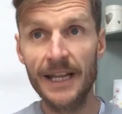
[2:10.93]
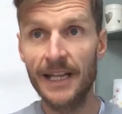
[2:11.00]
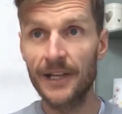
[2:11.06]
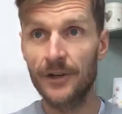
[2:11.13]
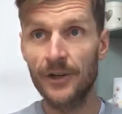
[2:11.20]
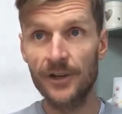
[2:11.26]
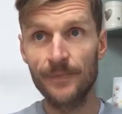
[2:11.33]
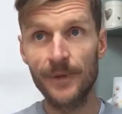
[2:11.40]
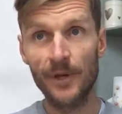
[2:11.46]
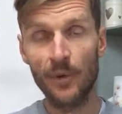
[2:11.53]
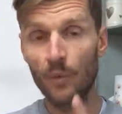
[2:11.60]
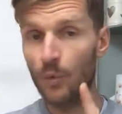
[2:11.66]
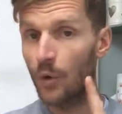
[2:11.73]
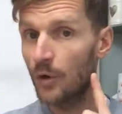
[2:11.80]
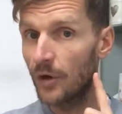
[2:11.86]
It could have been a
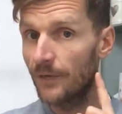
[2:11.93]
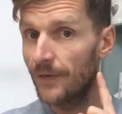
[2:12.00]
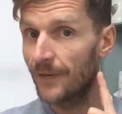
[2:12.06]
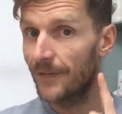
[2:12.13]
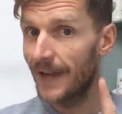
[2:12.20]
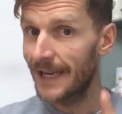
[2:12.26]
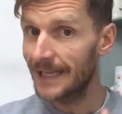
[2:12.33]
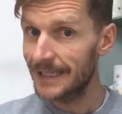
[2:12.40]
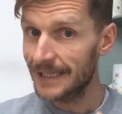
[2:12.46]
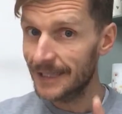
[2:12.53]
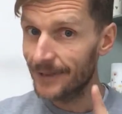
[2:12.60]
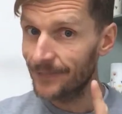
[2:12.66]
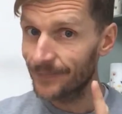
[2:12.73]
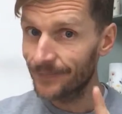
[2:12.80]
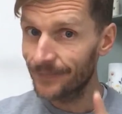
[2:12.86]
one-off
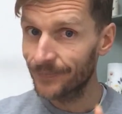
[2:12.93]
event